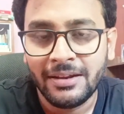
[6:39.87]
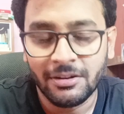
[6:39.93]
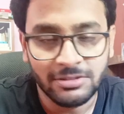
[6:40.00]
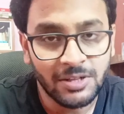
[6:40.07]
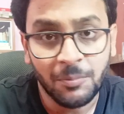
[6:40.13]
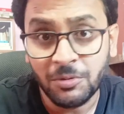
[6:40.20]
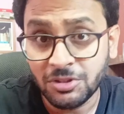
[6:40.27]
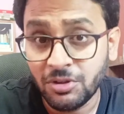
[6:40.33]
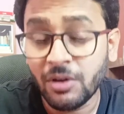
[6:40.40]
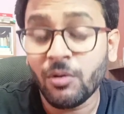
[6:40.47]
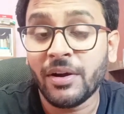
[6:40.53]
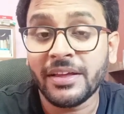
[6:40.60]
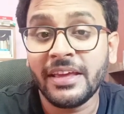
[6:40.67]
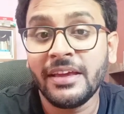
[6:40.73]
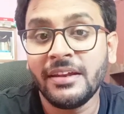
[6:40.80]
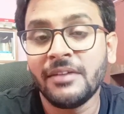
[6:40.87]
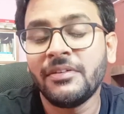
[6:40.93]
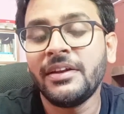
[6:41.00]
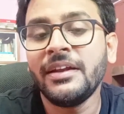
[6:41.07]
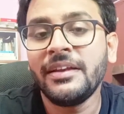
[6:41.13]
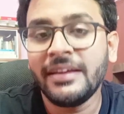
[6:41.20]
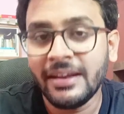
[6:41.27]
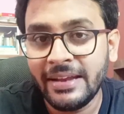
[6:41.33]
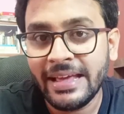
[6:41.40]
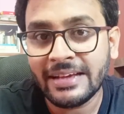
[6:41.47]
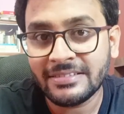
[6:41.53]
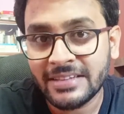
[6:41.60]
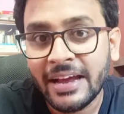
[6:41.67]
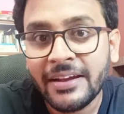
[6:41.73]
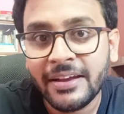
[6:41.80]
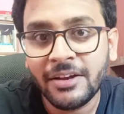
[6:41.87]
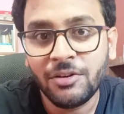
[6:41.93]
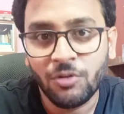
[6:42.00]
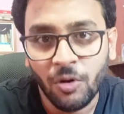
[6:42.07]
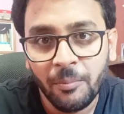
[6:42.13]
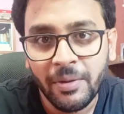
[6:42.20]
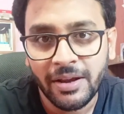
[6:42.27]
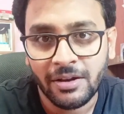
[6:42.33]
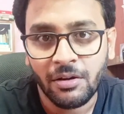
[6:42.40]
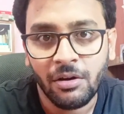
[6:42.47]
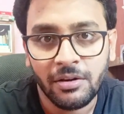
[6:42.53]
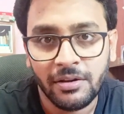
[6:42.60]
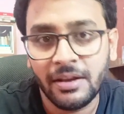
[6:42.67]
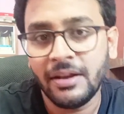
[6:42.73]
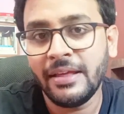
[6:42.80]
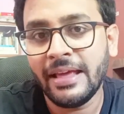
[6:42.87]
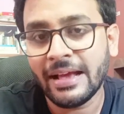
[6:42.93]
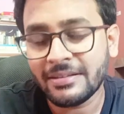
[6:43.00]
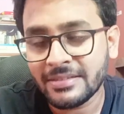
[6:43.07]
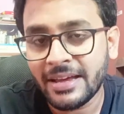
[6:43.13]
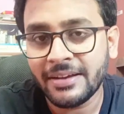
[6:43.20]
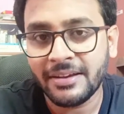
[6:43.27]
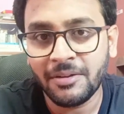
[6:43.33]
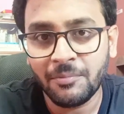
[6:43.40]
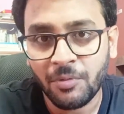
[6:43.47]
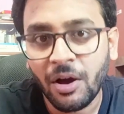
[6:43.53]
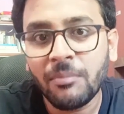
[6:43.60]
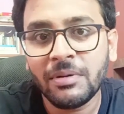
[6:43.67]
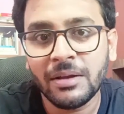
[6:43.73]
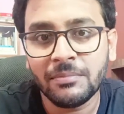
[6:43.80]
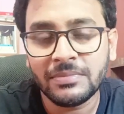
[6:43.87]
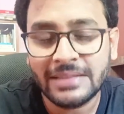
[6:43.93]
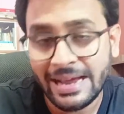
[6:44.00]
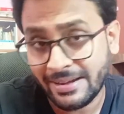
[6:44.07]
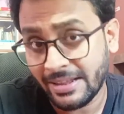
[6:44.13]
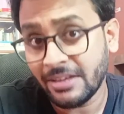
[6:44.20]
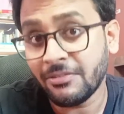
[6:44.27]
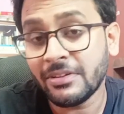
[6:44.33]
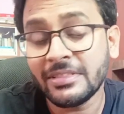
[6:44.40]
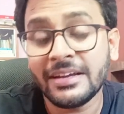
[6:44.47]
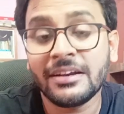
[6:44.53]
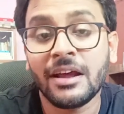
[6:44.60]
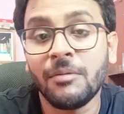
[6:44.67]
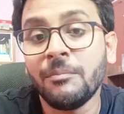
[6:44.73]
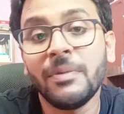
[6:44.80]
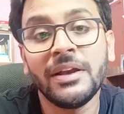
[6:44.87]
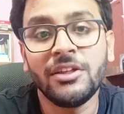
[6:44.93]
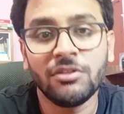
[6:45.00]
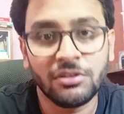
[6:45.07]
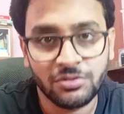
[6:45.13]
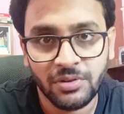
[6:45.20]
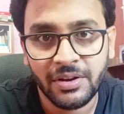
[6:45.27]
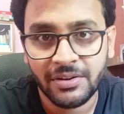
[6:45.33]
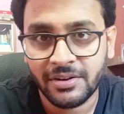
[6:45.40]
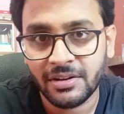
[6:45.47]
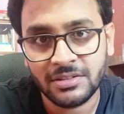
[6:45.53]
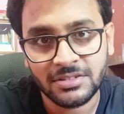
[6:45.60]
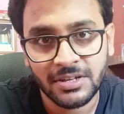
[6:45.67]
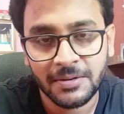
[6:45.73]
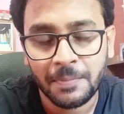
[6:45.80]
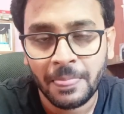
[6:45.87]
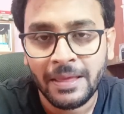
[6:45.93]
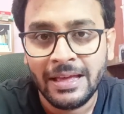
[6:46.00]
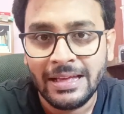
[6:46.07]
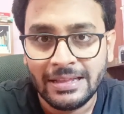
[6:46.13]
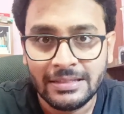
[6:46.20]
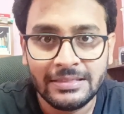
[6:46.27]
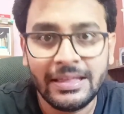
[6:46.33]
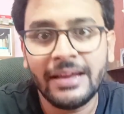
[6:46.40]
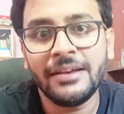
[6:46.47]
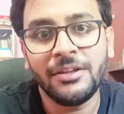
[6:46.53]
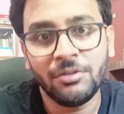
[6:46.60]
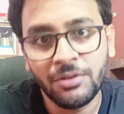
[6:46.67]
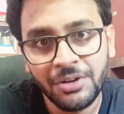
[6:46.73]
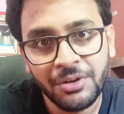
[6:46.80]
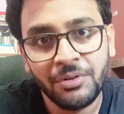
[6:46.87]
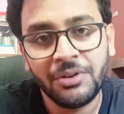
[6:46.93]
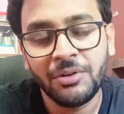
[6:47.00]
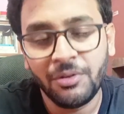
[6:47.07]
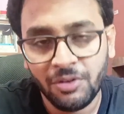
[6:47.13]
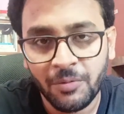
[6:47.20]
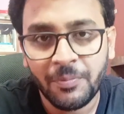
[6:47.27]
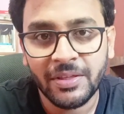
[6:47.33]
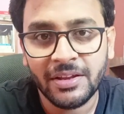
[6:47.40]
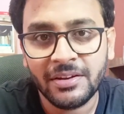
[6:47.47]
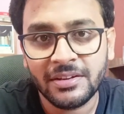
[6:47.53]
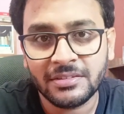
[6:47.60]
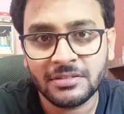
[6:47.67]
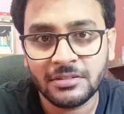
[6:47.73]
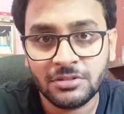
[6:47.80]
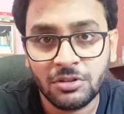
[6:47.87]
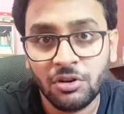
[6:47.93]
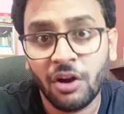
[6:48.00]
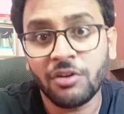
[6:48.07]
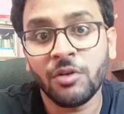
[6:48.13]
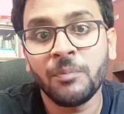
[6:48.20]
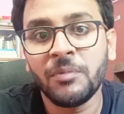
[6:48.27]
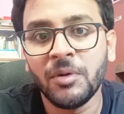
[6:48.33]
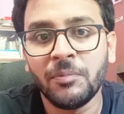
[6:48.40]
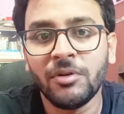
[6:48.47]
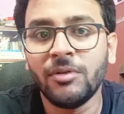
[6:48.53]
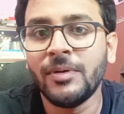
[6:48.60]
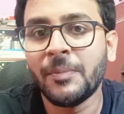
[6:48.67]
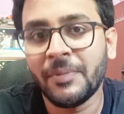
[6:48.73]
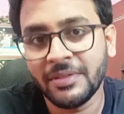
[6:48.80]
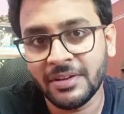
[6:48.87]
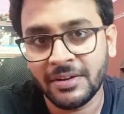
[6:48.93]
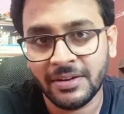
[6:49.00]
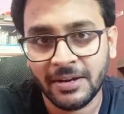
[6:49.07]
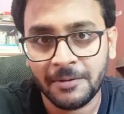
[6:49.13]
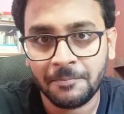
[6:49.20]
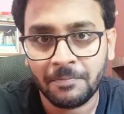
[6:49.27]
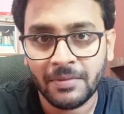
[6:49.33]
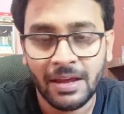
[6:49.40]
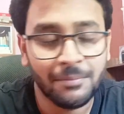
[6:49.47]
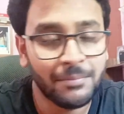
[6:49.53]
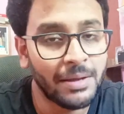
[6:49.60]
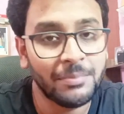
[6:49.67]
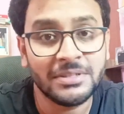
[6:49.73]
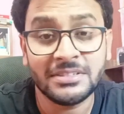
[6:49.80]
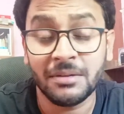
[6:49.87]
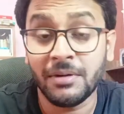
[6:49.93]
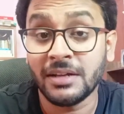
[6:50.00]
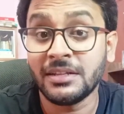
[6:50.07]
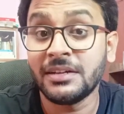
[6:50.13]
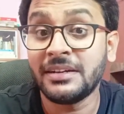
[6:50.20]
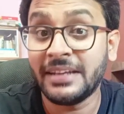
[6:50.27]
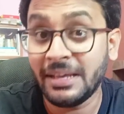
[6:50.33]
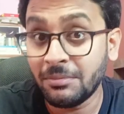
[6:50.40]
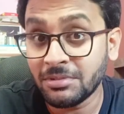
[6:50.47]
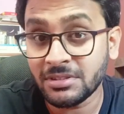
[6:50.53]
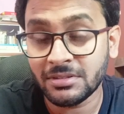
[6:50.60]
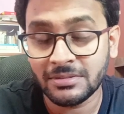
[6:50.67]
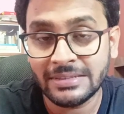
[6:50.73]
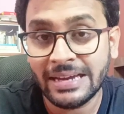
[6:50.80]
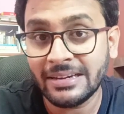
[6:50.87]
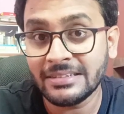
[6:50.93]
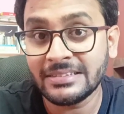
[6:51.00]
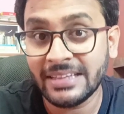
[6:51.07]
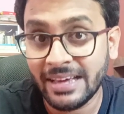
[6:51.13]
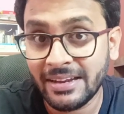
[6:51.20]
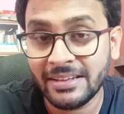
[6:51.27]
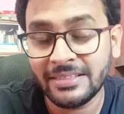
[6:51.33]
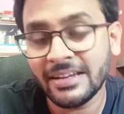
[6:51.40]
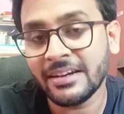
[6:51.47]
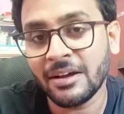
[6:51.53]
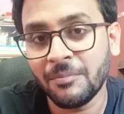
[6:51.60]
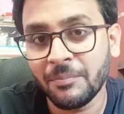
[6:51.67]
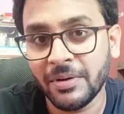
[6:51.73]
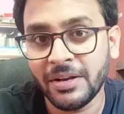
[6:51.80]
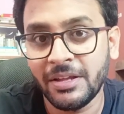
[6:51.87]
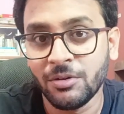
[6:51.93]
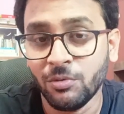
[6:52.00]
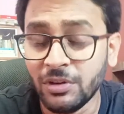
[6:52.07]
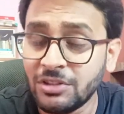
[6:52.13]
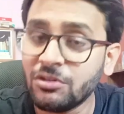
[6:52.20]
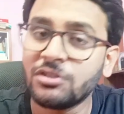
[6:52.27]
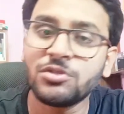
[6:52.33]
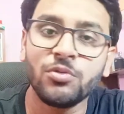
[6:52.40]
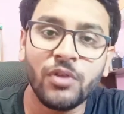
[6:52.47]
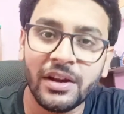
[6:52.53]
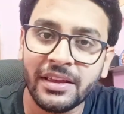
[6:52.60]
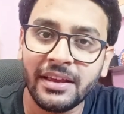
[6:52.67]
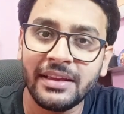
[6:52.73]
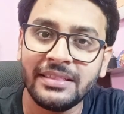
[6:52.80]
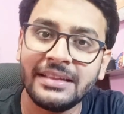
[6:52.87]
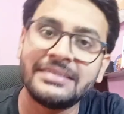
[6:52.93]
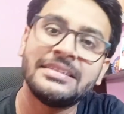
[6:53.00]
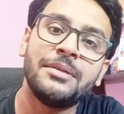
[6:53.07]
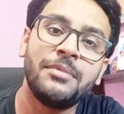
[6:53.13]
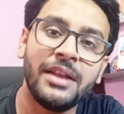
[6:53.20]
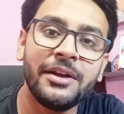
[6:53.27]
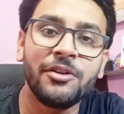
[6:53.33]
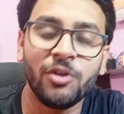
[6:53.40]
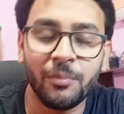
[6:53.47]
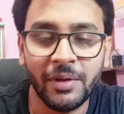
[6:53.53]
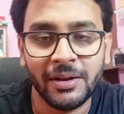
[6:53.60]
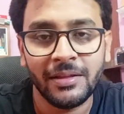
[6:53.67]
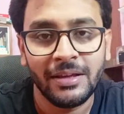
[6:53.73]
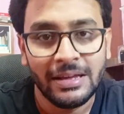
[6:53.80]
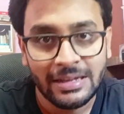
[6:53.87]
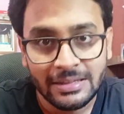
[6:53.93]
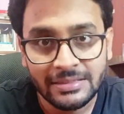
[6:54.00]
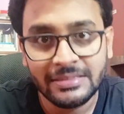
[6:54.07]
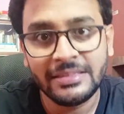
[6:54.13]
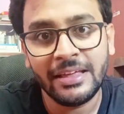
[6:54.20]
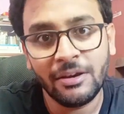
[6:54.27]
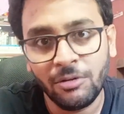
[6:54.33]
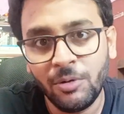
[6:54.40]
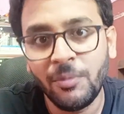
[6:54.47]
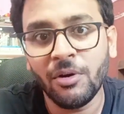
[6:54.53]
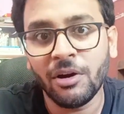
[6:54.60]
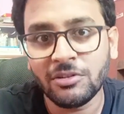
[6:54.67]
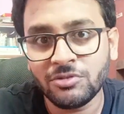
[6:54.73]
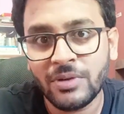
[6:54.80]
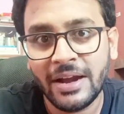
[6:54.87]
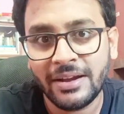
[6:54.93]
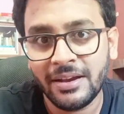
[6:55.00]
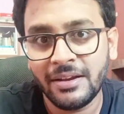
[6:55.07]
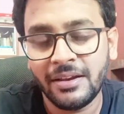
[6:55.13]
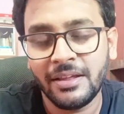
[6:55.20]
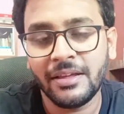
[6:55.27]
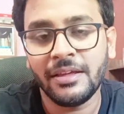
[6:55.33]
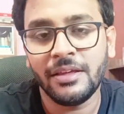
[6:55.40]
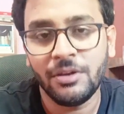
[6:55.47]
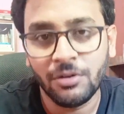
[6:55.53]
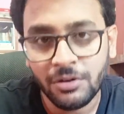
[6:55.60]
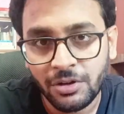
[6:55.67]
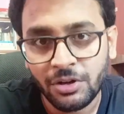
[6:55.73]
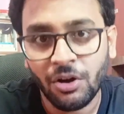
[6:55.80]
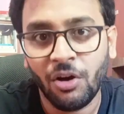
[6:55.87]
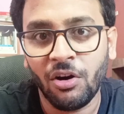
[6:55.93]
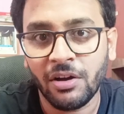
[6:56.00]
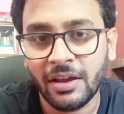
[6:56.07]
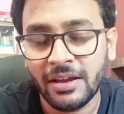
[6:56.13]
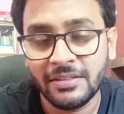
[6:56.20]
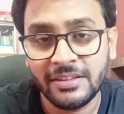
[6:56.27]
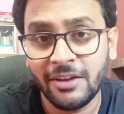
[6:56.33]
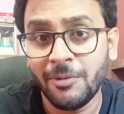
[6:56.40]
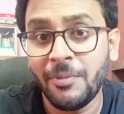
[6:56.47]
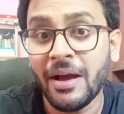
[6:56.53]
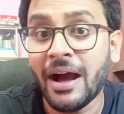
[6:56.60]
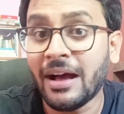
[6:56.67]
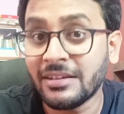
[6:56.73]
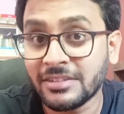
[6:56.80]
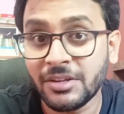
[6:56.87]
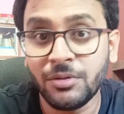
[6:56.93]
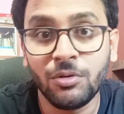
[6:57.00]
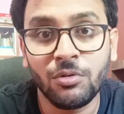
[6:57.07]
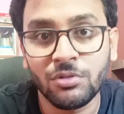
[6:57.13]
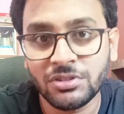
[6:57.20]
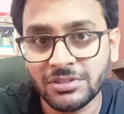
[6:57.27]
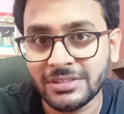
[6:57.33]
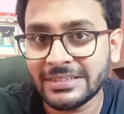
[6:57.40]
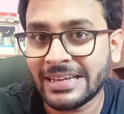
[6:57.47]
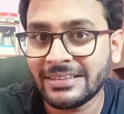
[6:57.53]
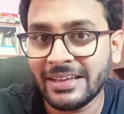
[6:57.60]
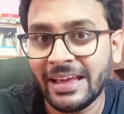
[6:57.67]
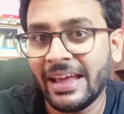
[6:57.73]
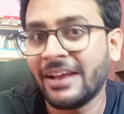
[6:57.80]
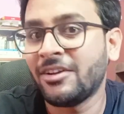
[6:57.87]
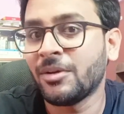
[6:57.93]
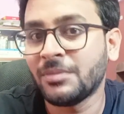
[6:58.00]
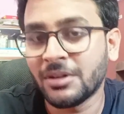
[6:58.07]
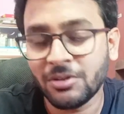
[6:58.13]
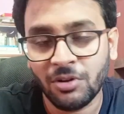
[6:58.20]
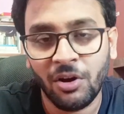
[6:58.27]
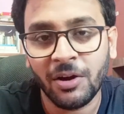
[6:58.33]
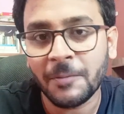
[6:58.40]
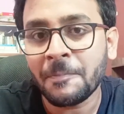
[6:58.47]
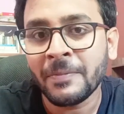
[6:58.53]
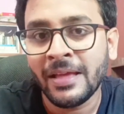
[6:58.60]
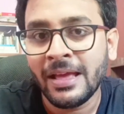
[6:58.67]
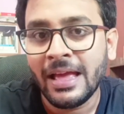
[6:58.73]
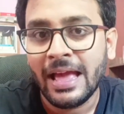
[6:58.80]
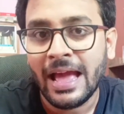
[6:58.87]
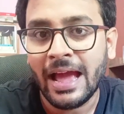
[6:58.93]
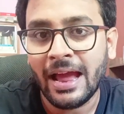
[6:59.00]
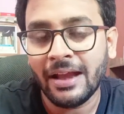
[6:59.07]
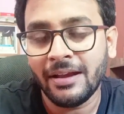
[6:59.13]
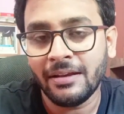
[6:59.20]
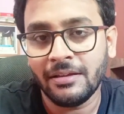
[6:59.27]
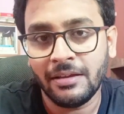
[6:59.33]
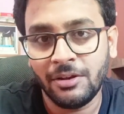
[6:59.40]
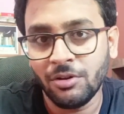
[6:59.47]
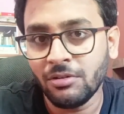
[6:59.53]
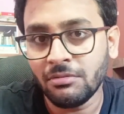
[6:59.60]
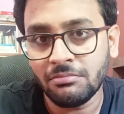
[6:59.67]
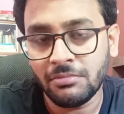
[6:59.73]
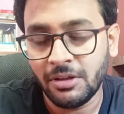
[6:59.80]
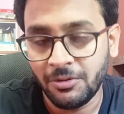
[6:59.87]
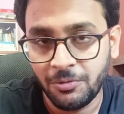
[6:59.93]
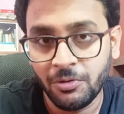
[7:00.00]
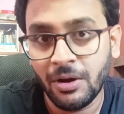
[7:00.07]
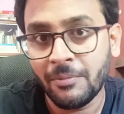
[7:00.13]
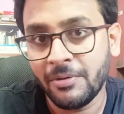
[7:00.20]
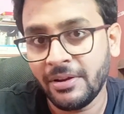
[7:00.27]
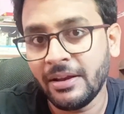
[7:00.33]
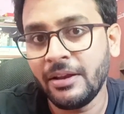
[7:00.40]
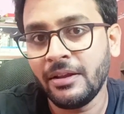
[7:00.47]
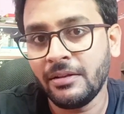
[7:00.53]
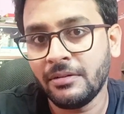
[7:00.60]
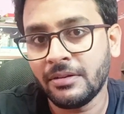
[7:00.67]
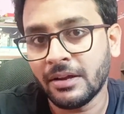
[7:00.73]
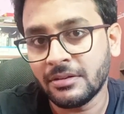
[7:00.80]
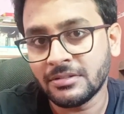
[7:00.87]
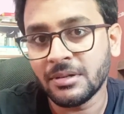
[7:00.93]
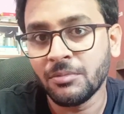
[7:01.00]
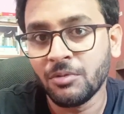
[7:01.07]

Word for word: Now suppose you are working in a very really exciting domain or really exciting problem that even that company is also interested. Then you know during your presentations lot of people will be presented and maybe some other teams that is there in that company who is also working in the similar domain they will be also attending your talk and they will be asking you questions at the end of the talk. And you know if you have really done